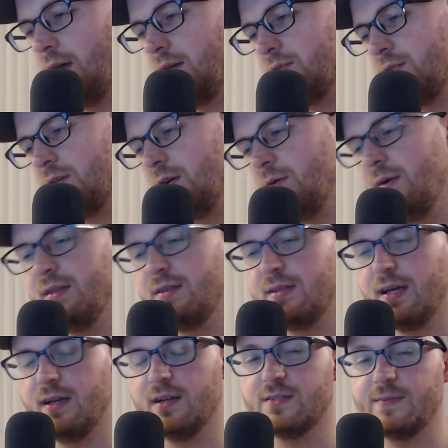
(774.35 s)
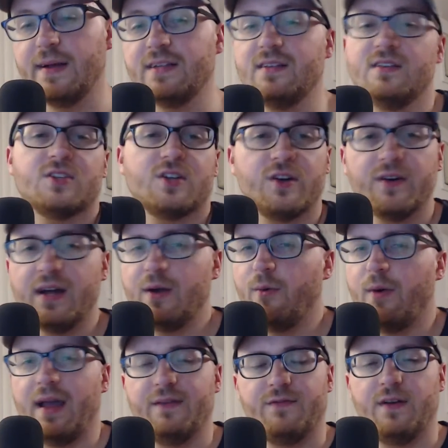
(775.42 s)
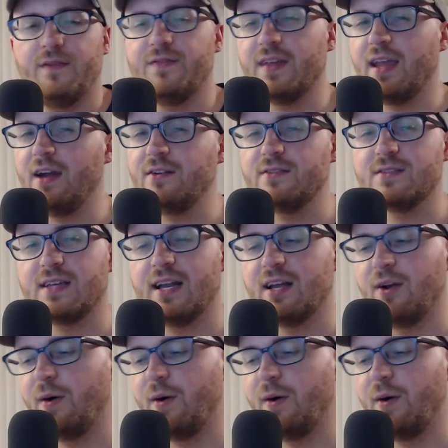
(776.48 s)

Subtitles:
So it's unexpected. It's a great way if the character's got to go